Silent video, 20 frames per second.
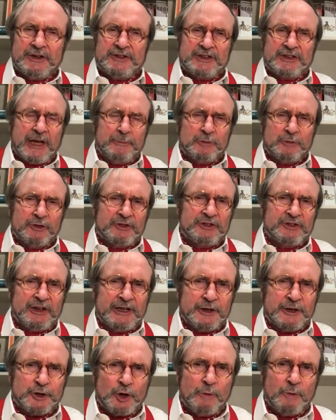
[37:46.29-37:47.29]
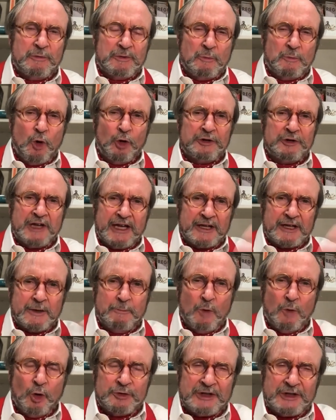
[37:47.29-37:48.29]
kept on selling it on with more debt and
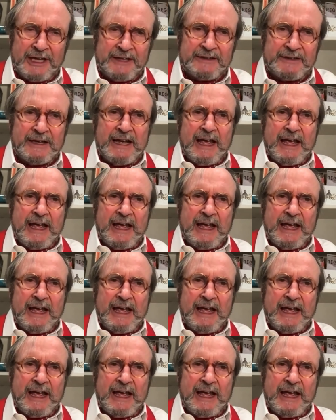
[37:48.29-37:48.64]
more debt.